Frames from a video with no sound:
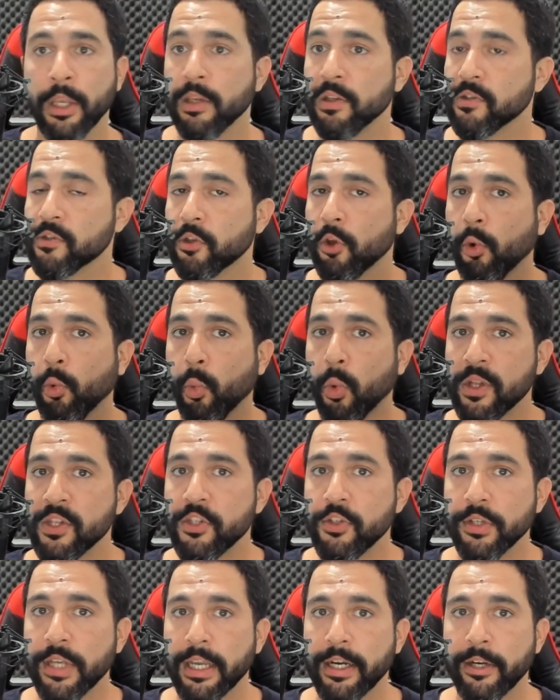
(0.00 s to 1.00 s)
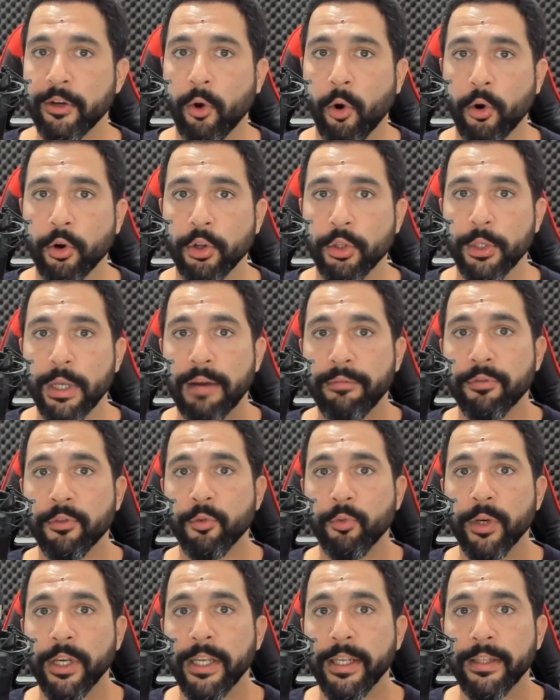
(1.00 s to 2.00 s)
So once you get an order, you have
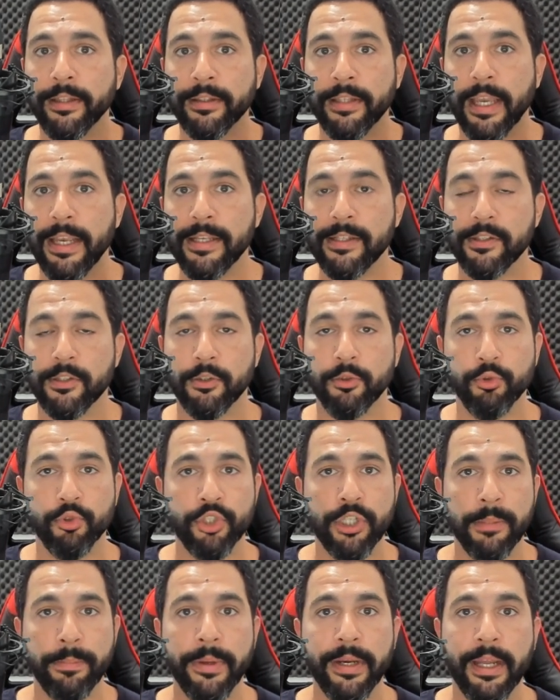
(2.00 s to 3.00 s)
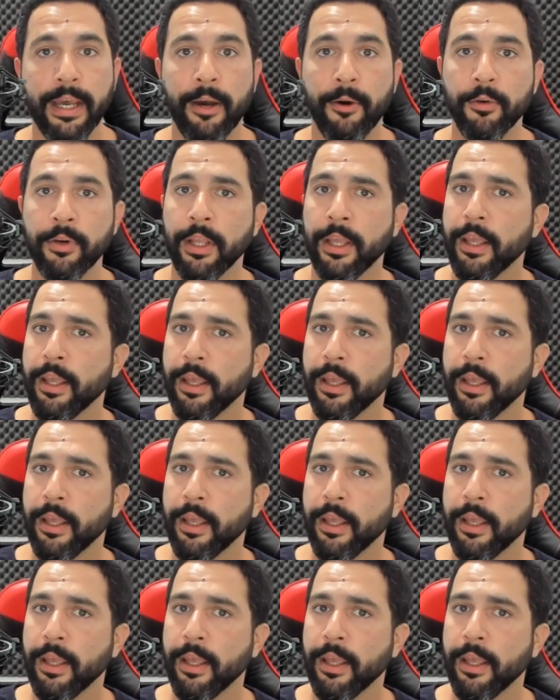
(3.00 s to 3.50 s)
three days to ship it out